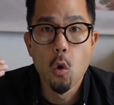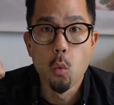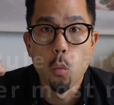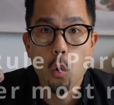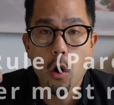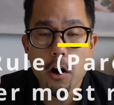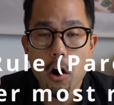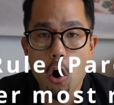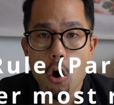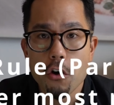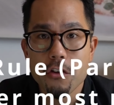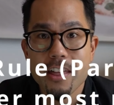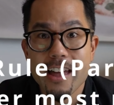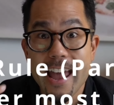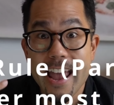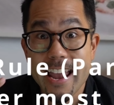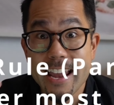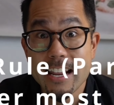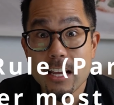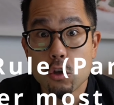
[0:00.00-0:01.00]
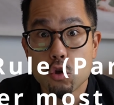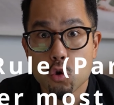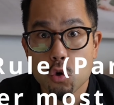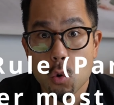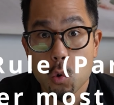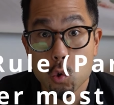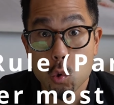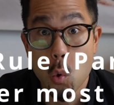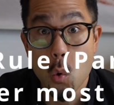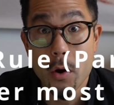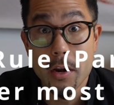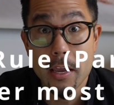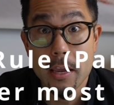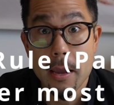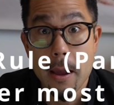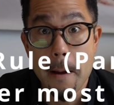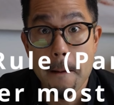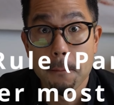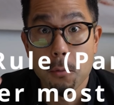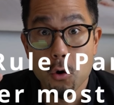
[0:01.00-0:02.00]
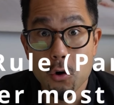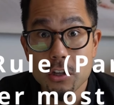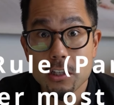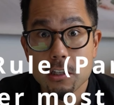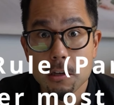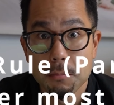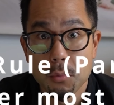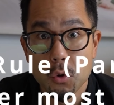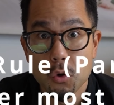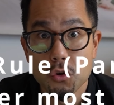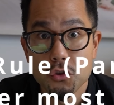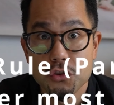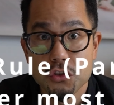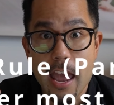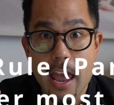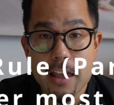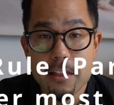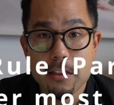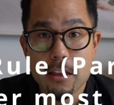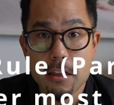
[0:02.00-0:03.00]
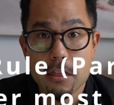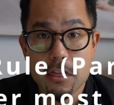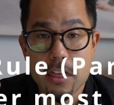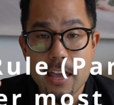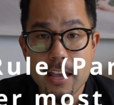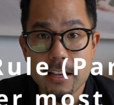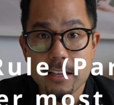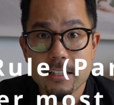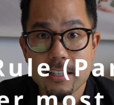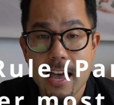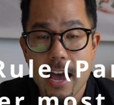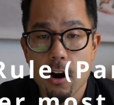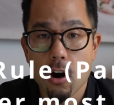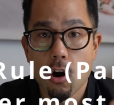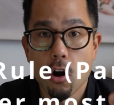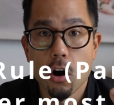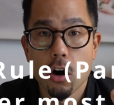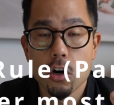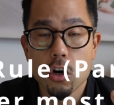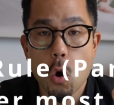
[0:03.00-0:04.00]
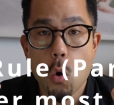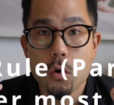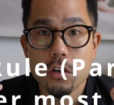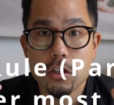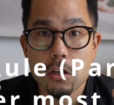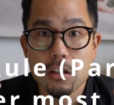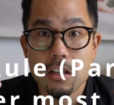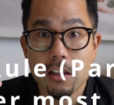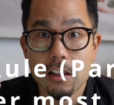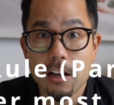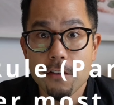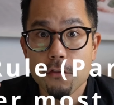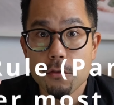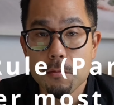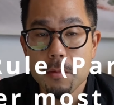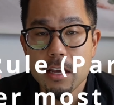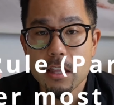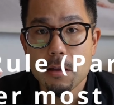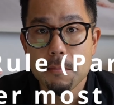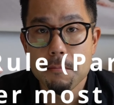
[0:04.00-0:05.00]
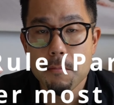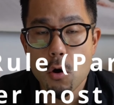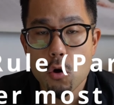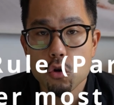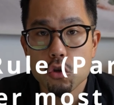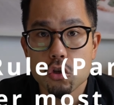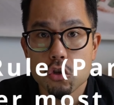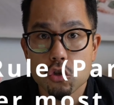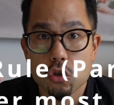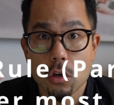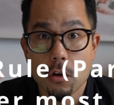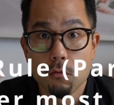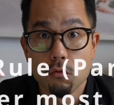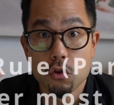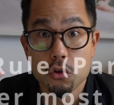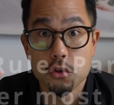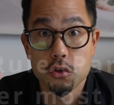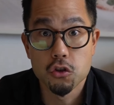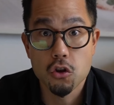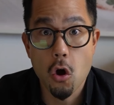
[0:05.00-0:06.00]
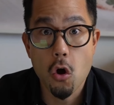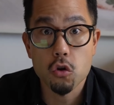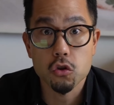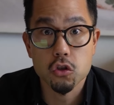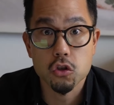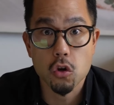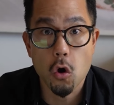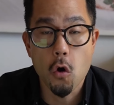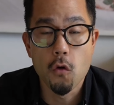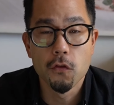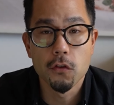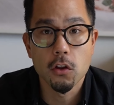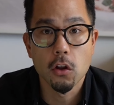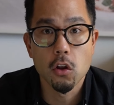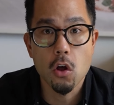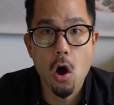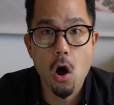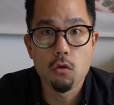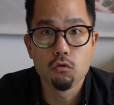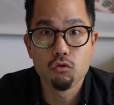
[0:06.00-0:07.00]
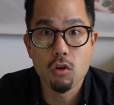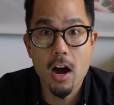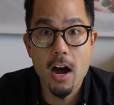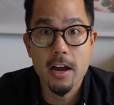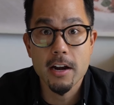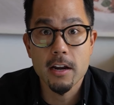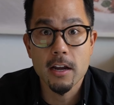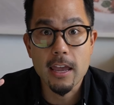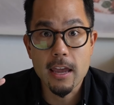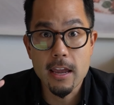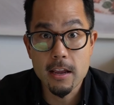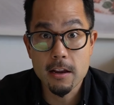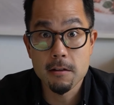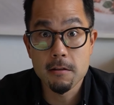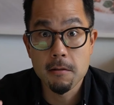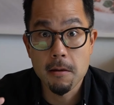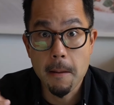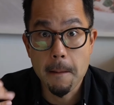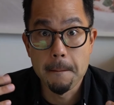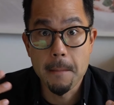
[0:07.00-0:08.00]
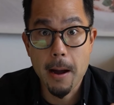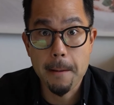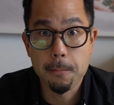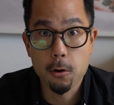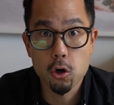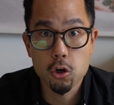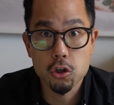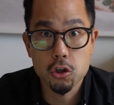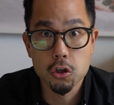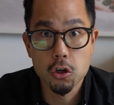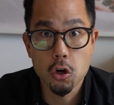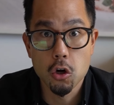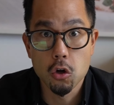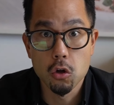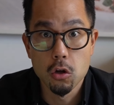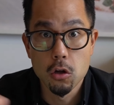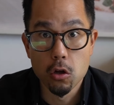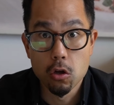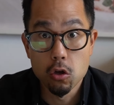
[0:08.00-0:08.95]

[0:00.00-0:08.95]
What are the 80-20 principles and the things that are going to deliver me the most results over the long run in my personal